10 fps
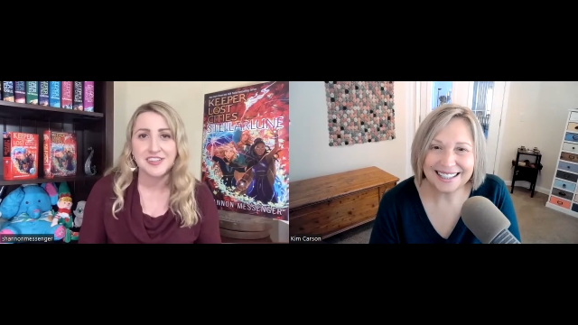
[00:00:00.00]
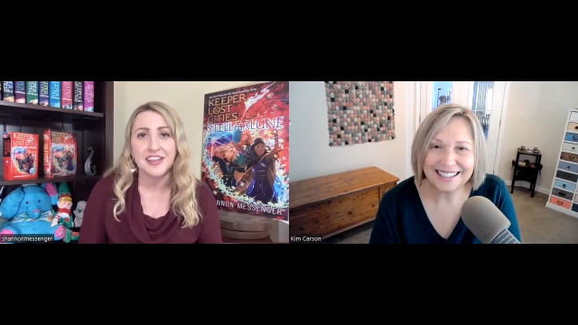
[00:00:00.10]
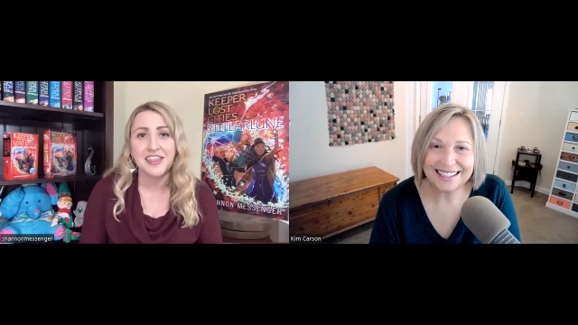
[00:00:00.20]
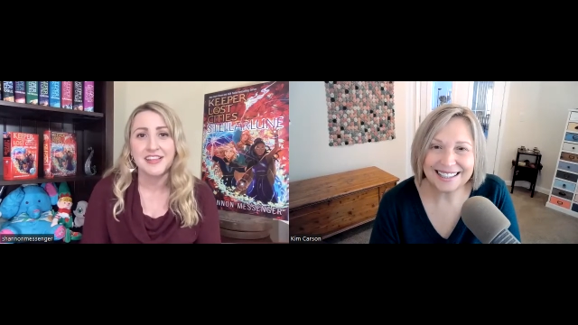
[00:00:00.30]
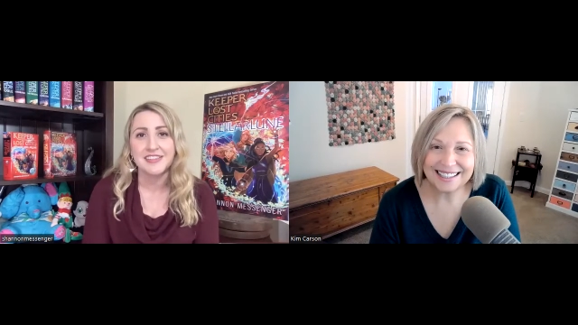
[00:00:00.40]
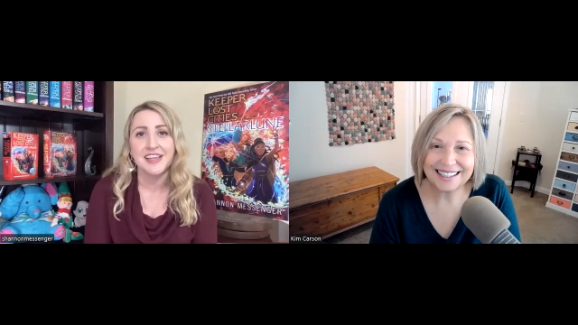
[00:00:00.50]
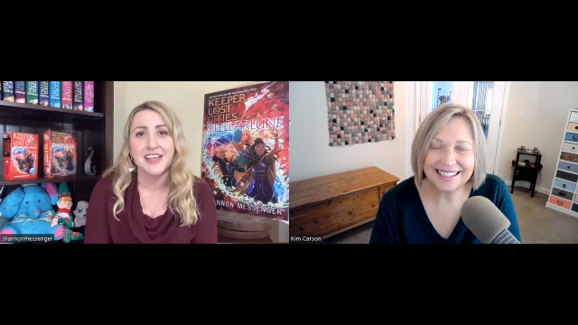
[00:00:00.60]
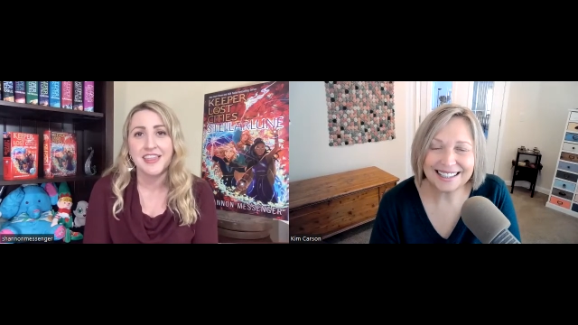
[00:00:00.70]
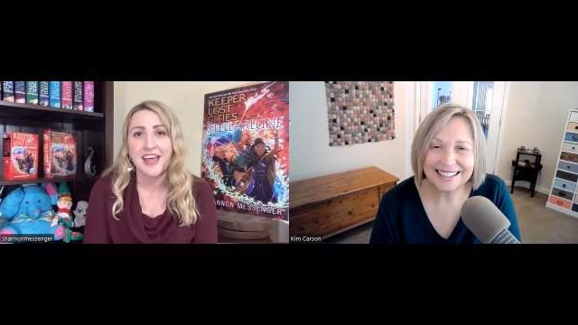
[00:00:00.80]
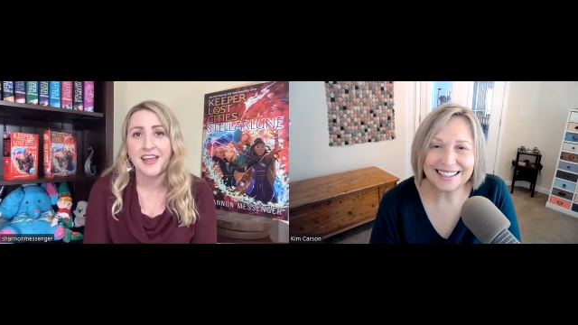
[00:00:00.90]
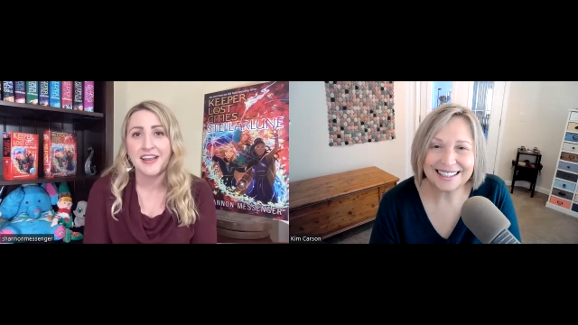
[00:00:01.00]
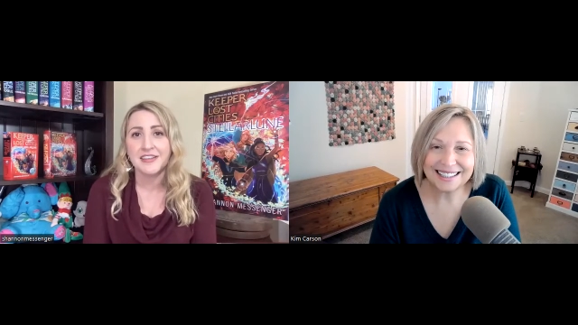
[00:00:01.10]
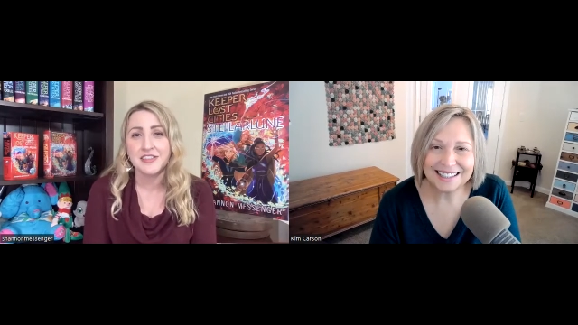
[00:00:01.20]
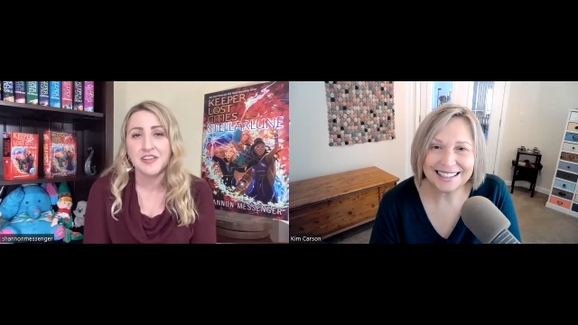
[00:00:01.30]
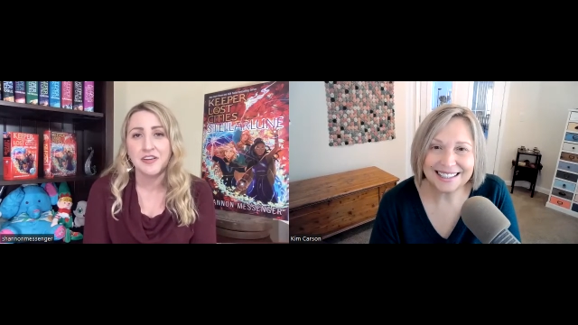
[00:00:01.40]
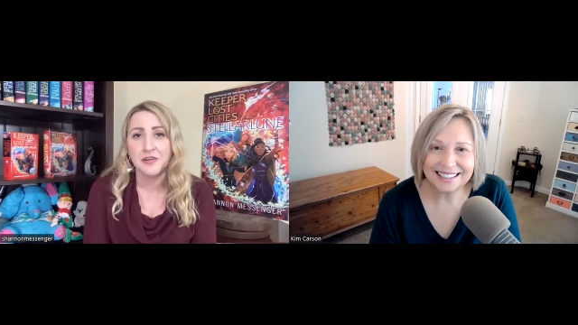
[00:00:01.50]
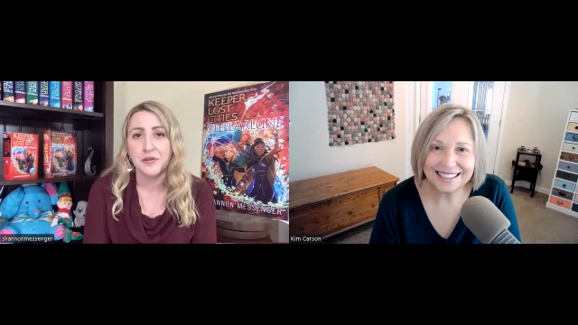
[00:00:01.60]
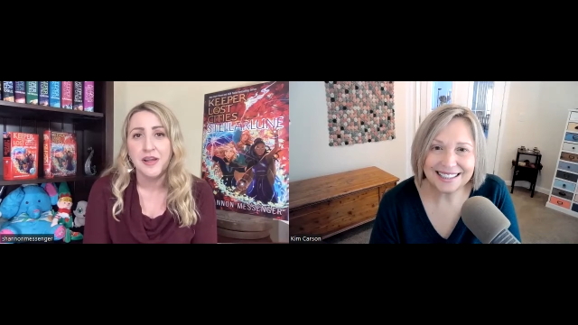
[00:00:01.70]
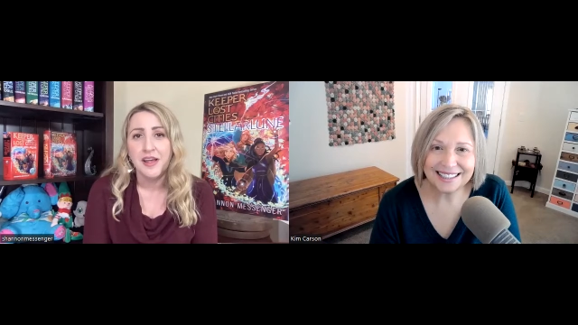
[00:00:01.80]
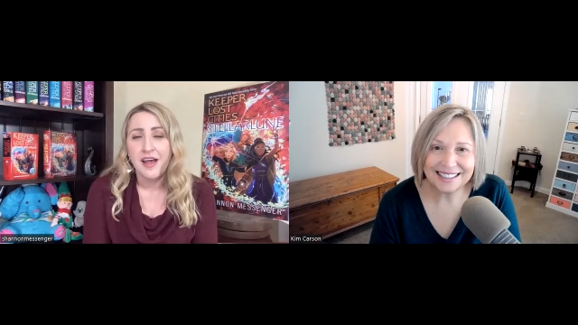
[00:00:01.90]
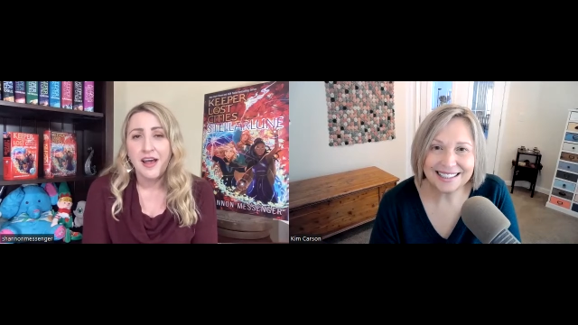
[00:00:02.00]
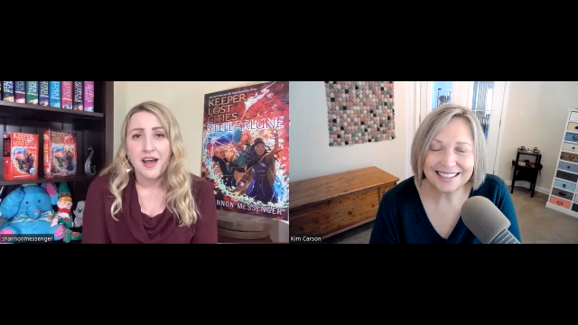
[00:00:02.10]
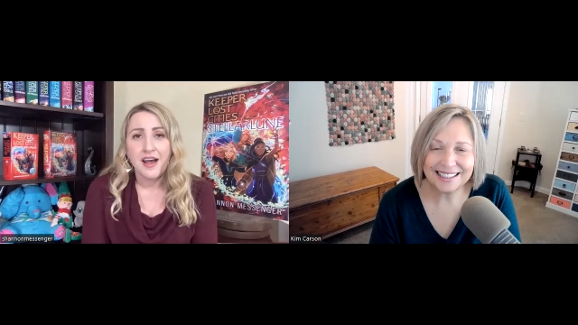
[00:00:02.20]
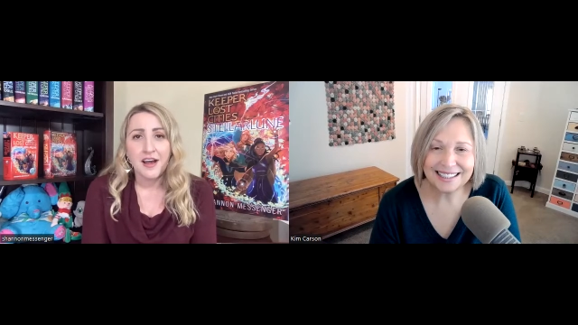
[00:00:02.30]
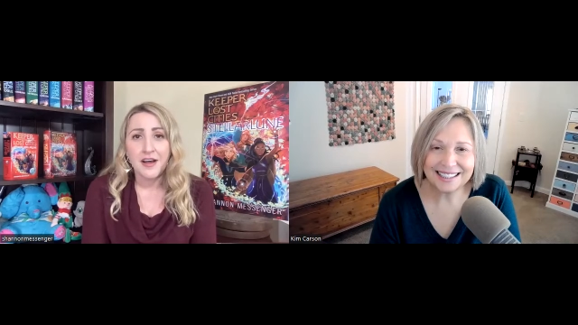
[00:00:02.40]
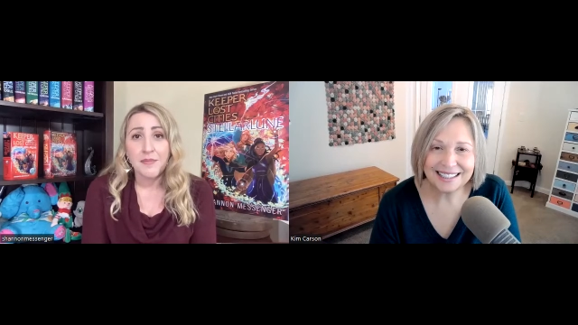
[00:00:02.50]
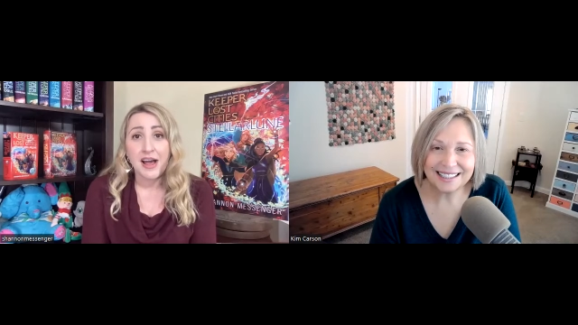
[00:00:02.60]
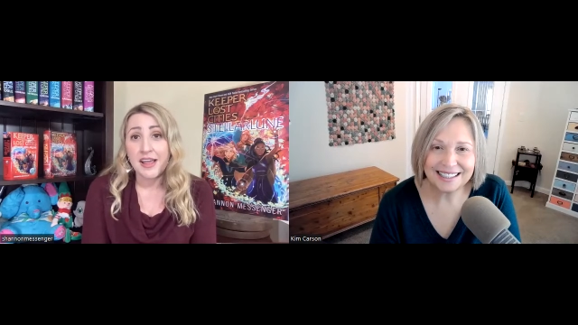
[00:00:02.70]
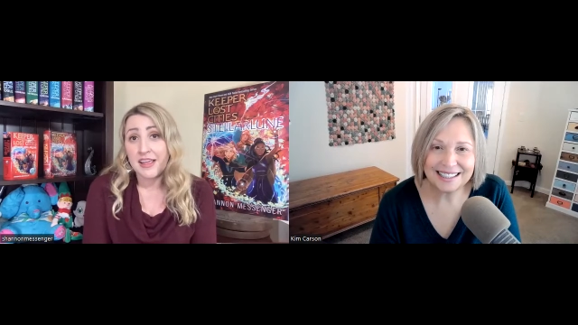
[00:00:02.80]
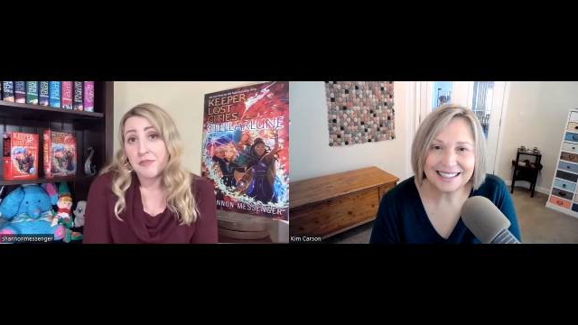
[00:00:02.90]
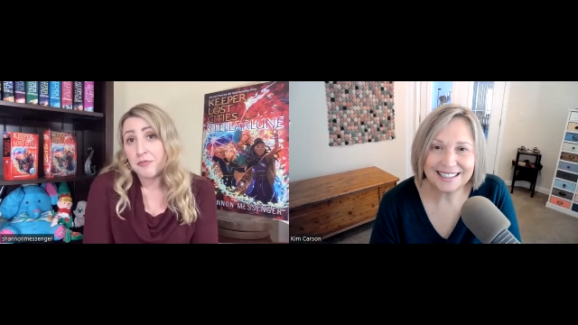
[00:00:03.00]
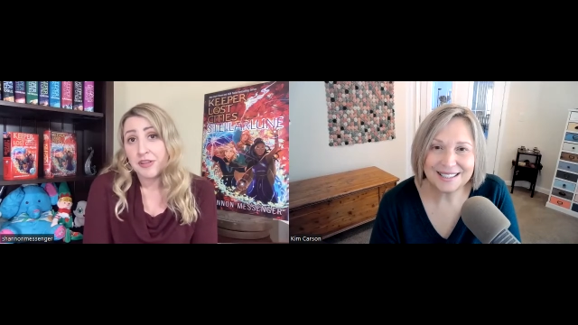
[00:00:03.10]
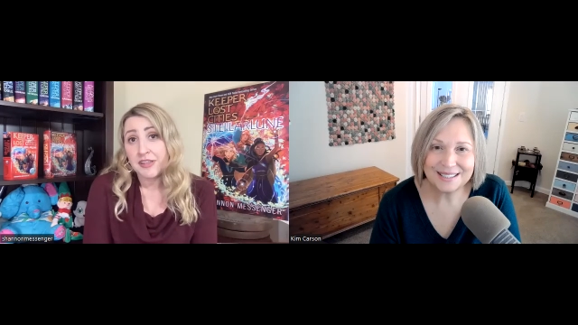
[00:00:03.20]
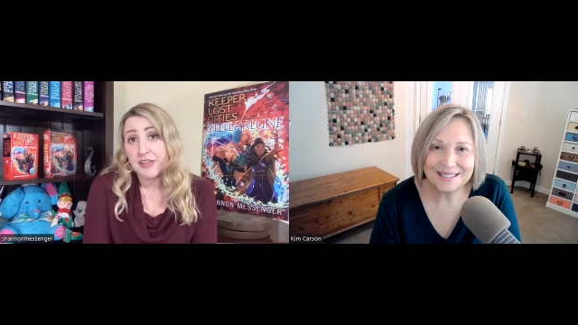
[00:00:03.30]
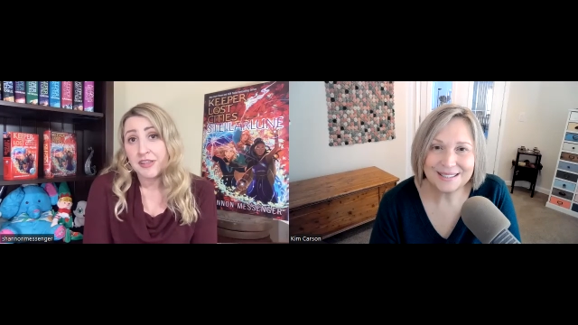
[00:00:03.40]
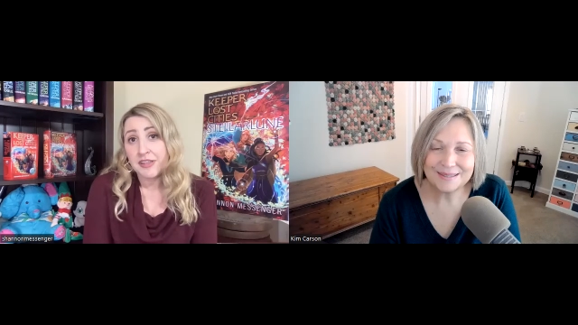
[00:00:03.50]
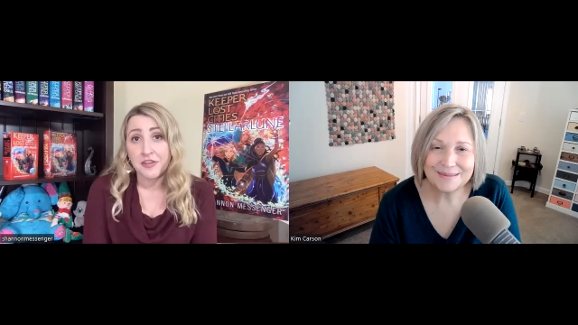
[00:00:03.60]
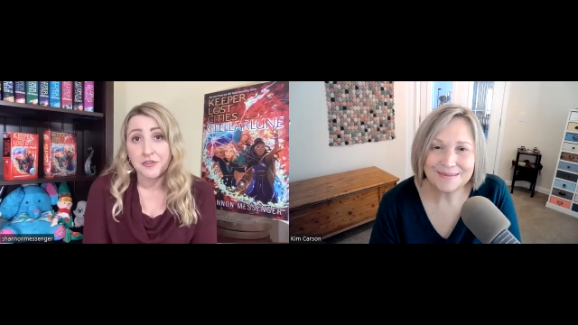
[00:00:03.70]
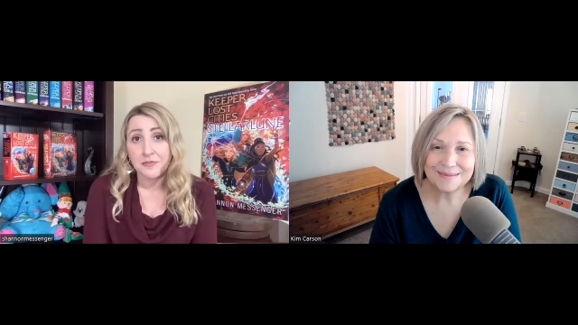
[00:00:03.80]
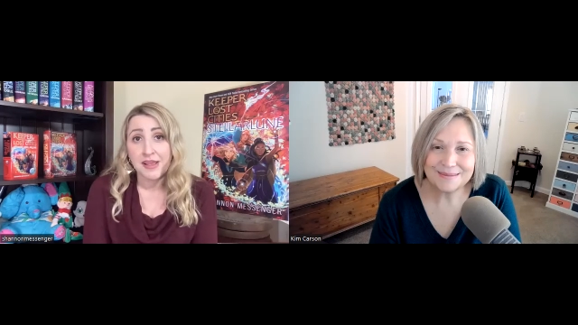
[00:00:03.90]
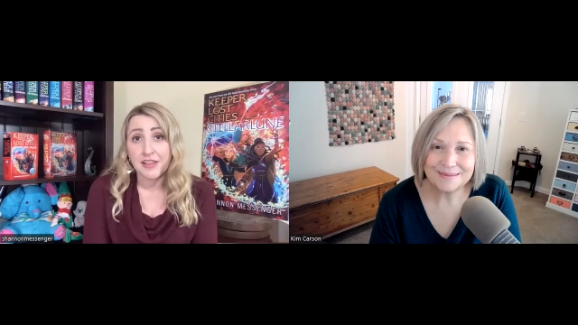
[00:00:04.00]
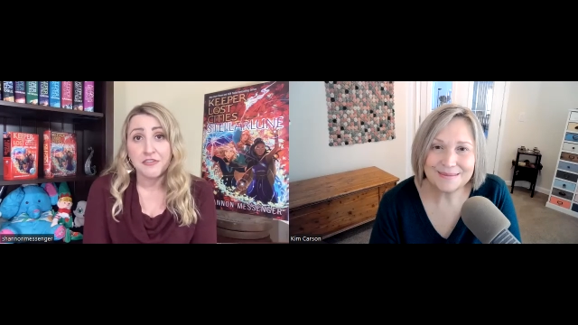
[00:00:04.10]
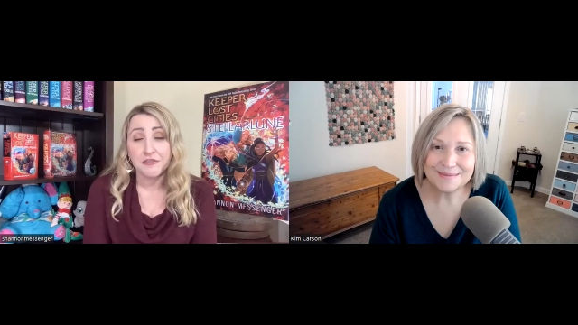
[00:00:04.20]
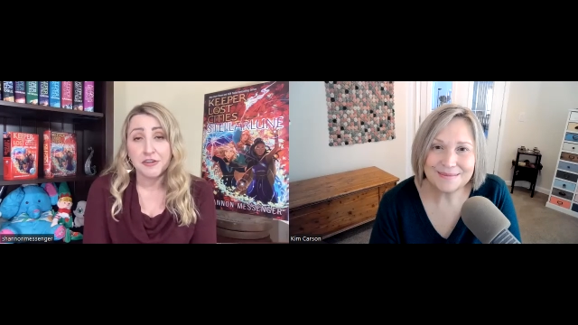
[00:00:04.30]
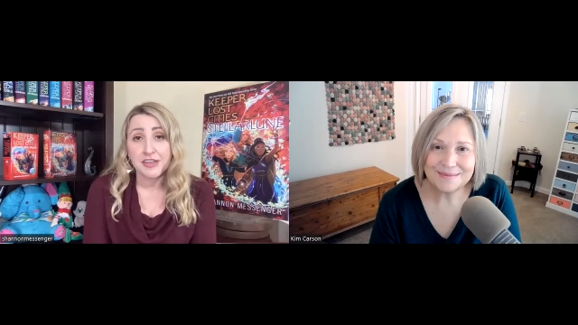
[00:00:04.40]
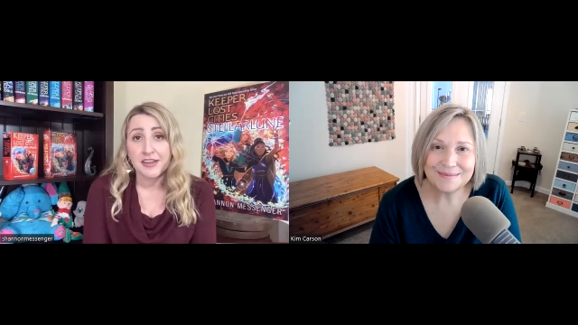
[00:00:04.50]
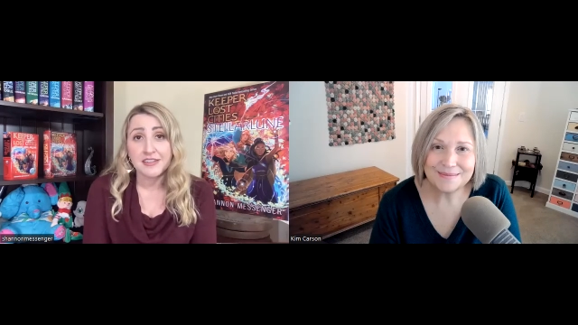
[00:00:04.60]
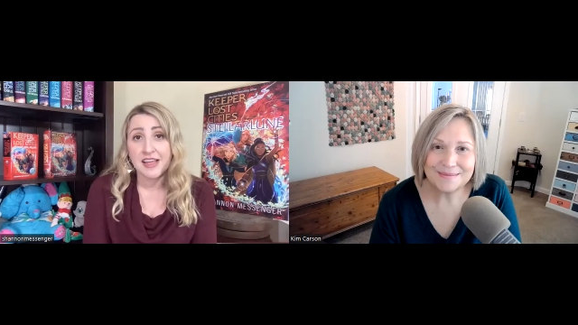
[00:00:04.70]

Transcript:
Speaker 1: and things like that. And so it really kind of killed my love of reading.